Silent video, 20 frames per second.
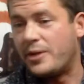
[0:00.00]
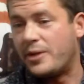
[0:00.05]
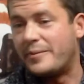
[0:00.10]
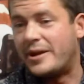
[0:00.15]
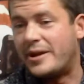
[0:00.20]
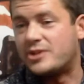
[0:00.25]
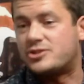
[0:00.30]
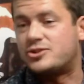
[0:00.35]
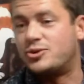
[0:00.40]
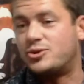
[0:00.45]
pretty
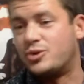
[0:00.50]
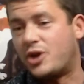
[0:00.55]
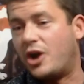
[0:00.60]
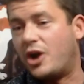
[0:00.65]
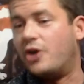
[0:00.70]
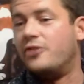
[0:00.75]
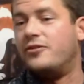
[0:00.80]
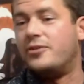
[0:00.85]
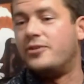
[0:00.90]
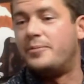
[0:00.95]
much took
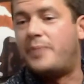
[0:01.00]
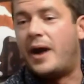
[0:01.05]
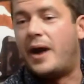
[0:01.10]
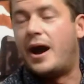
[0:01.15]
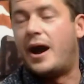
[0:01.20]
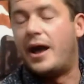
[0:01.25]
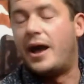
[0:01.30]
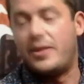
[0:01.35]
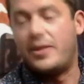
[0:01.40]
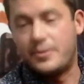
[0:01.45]
over the
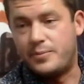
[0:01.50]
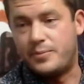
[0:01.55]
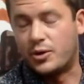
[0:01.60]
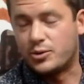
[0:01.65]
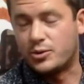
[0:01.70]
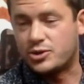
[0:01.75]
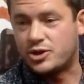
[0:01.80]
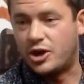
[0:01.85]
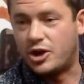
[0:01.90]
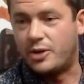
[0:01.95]

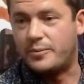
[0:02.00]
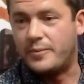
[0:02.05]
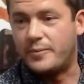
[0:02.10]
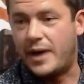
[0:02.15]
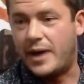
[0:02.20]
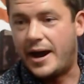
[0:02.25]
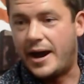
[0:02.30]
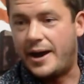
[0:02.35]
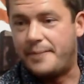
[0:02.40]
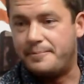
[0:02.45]
bottle shop
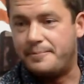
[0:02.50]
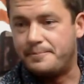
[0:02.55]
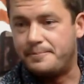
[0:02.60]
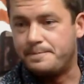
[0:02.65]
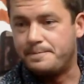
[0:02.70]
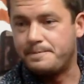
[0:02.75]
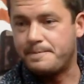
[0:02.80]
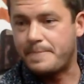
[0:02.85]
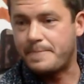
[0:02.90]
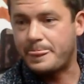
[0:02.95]

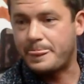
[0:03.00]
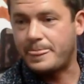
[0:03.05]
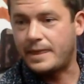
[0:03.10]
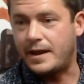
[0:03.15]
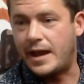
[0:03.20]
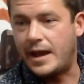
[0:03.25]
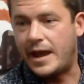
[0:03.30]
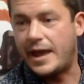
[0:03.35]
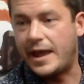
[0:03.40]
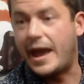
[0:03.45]

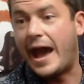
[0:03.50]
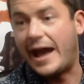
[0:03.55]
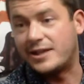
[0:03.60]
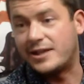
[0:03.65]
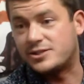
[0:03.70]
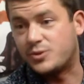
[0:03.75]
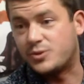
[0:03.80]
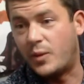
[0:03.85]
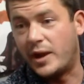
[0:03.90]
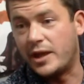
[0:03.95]

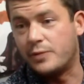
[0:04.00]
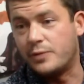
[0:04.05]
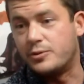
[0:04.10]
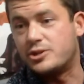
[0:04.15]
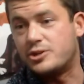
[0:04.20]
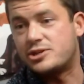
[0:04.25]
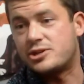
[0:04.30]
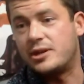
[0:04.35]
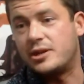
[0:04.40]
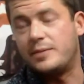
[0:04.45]
at 20,
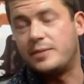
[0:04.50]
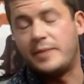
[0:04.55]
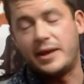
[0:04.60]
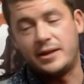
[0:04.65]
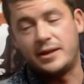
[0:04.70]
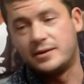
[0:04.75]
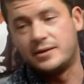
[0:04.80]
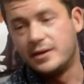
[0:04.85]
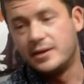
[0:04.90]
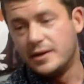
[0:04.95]
which I
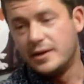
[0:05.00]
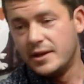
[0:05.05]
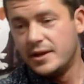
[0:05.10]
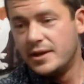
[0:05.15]
mean,